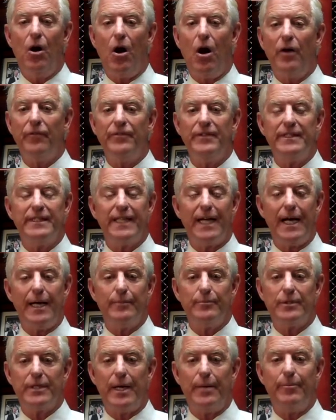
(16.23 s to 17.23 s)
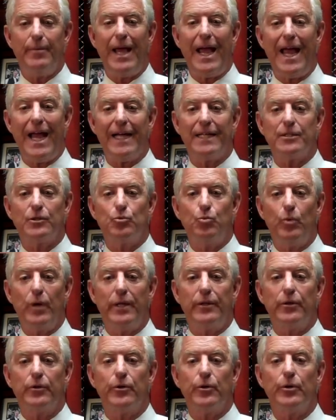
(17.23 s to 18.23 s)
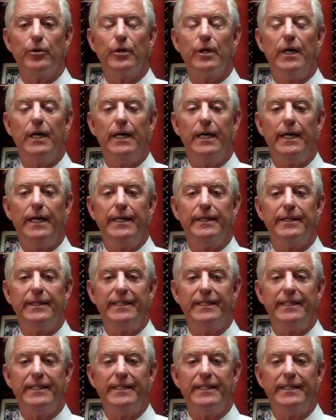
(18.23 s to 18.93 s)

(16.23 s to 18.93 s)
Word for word: Oftentimes I'm asked whether uh,